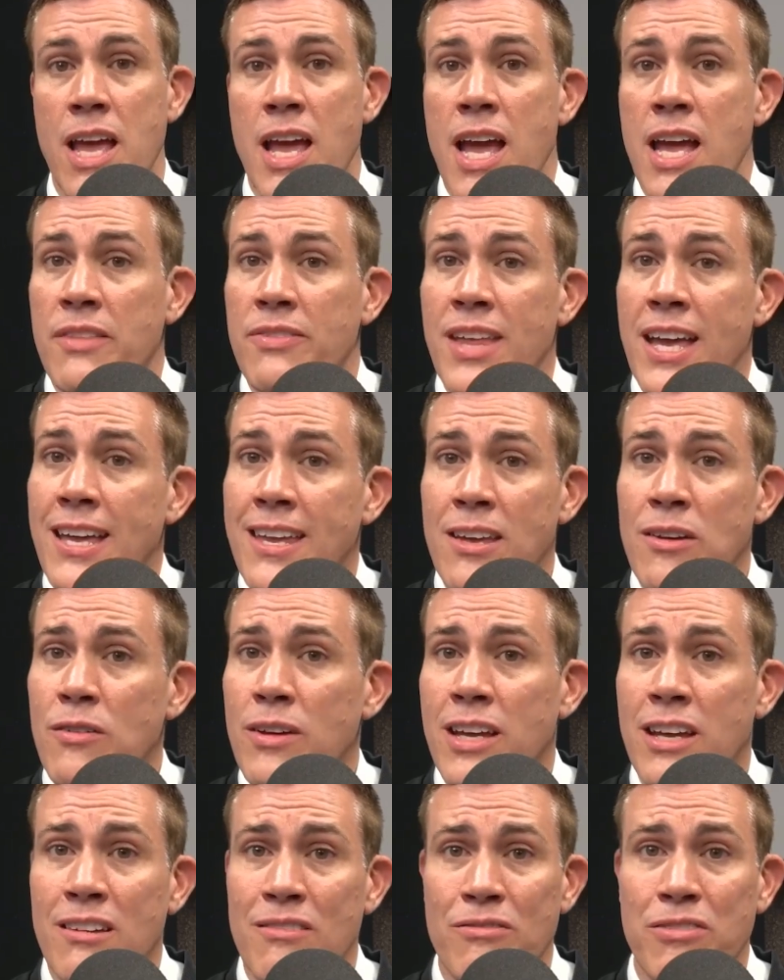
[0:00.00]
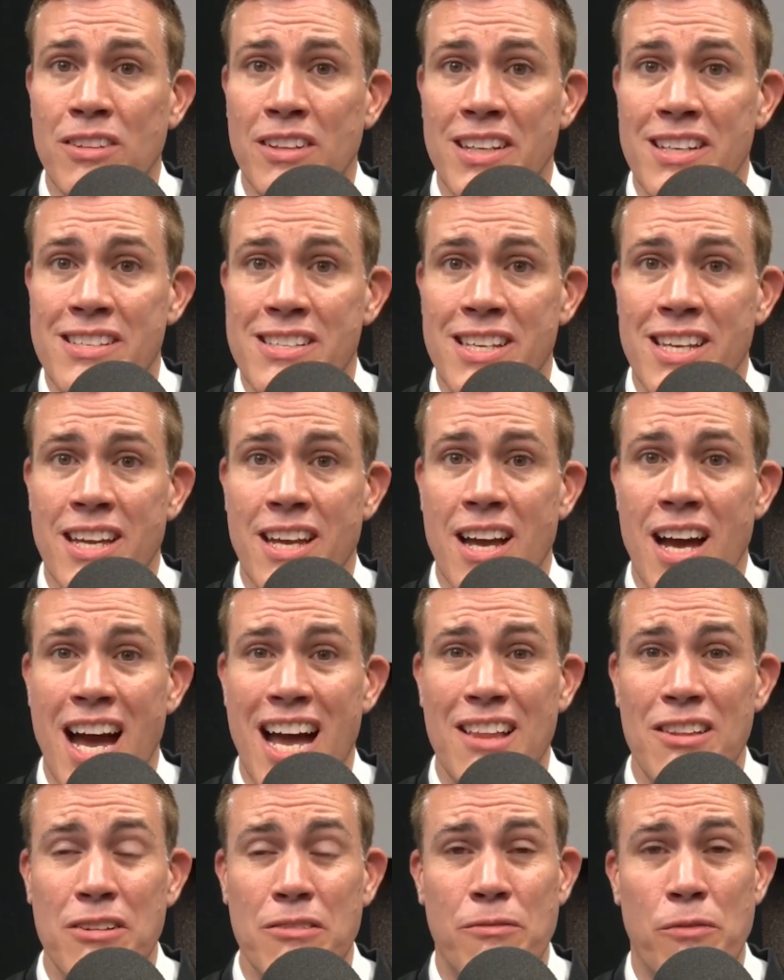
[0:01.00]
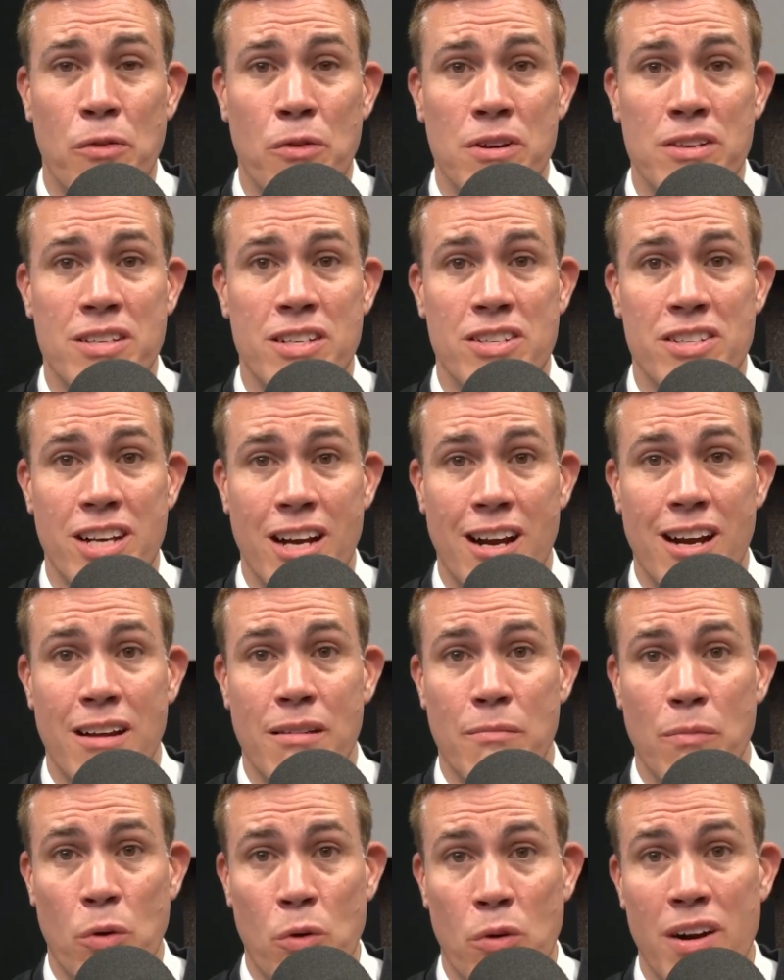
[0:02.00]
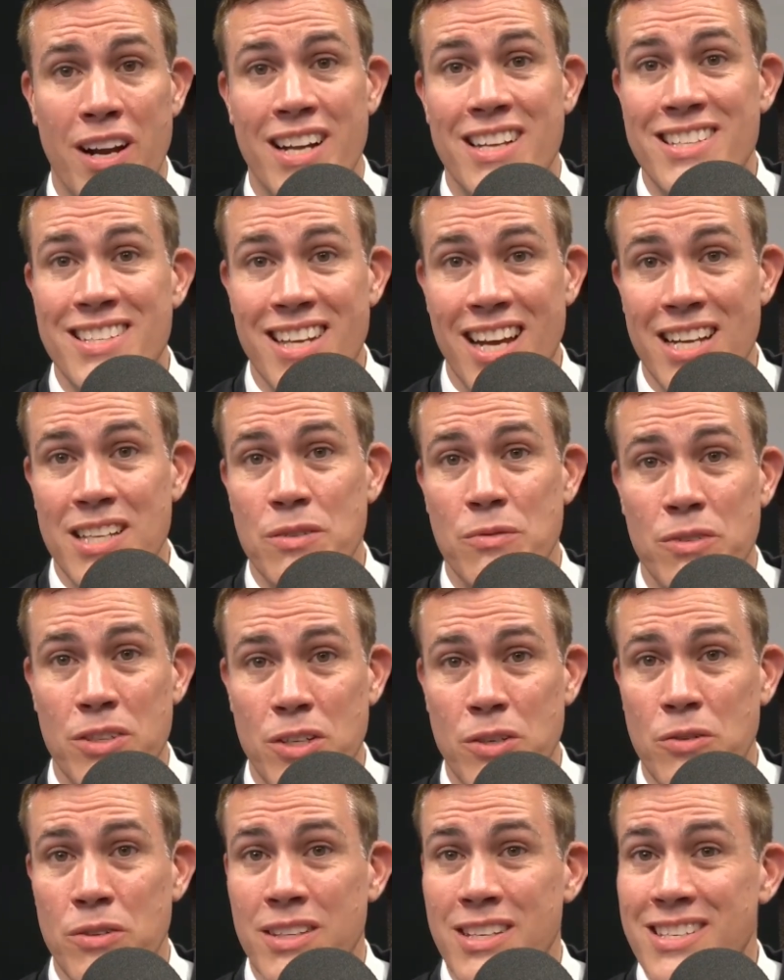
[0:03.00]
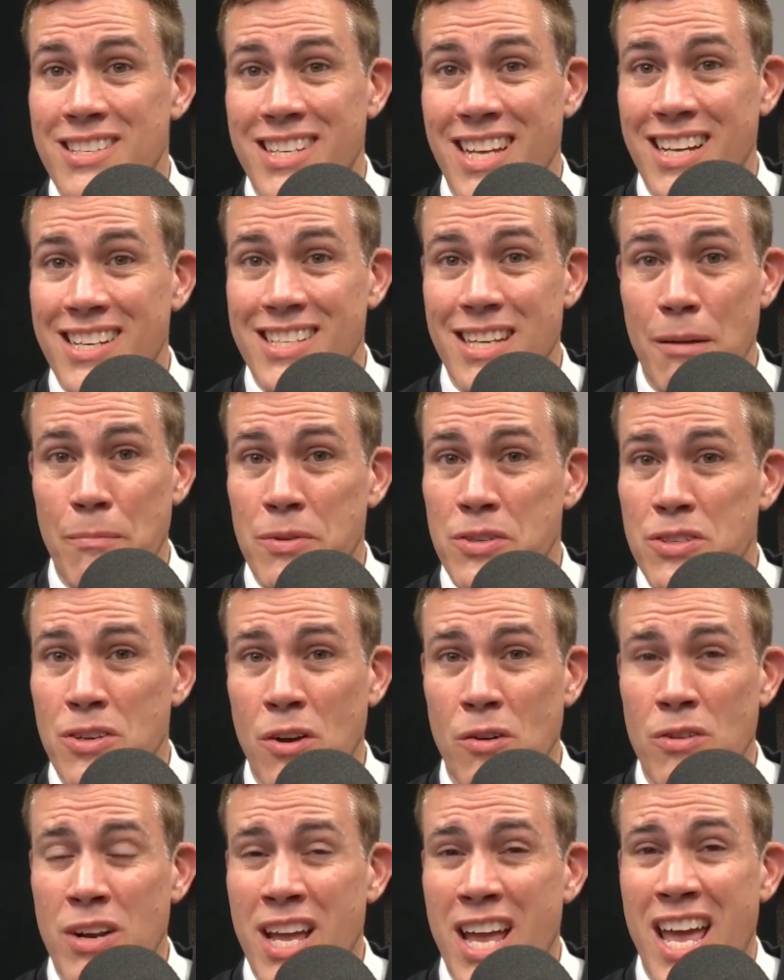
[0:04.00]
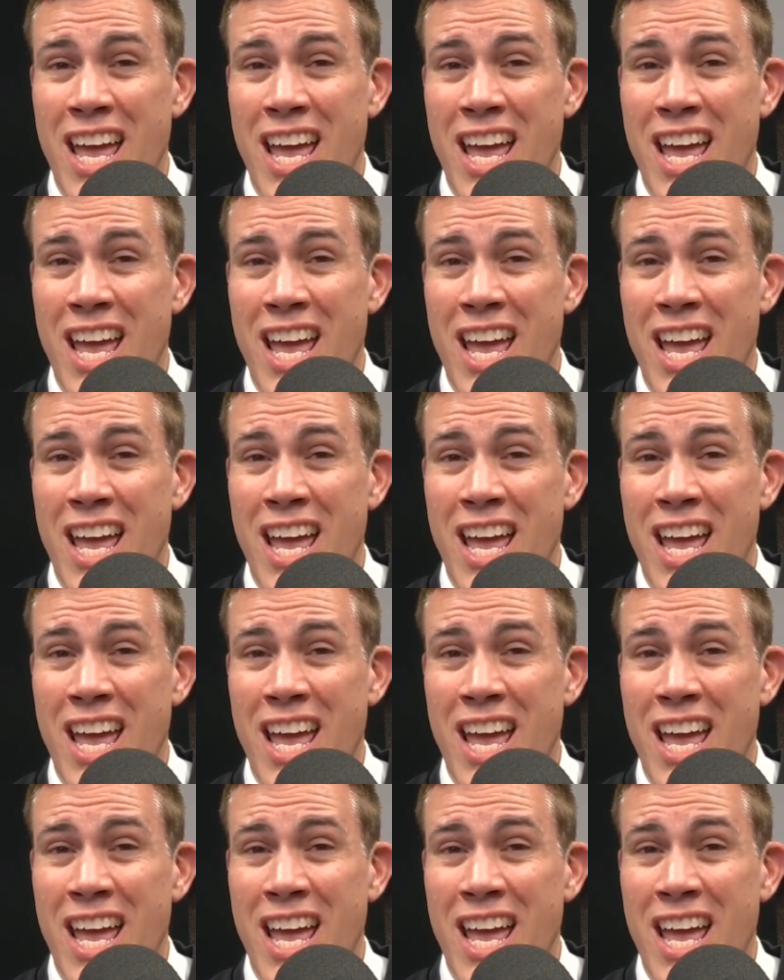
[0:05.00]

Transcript: And thank you again for listening. I look forward to sharing more insights with you in this next episode.